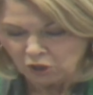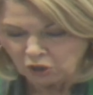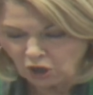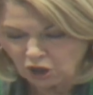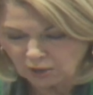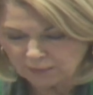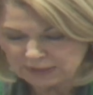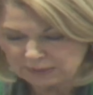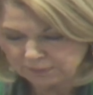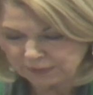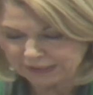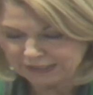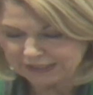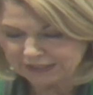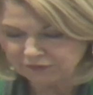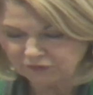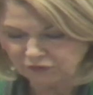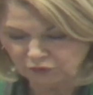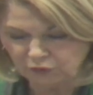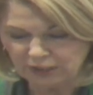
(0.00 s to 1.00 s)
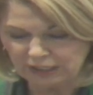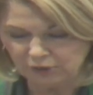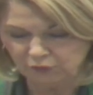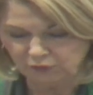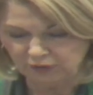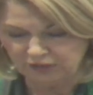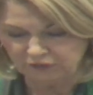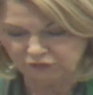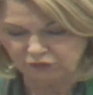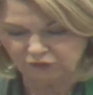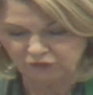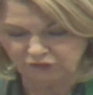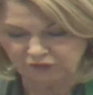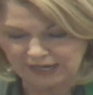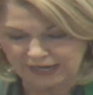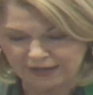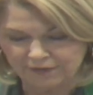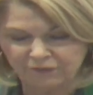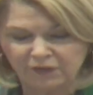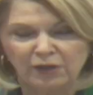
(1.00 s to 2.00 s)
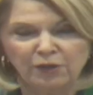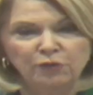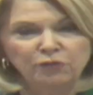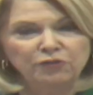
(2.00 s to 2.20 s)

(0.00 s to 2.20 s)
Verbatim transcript: Carmen plans to increase her staff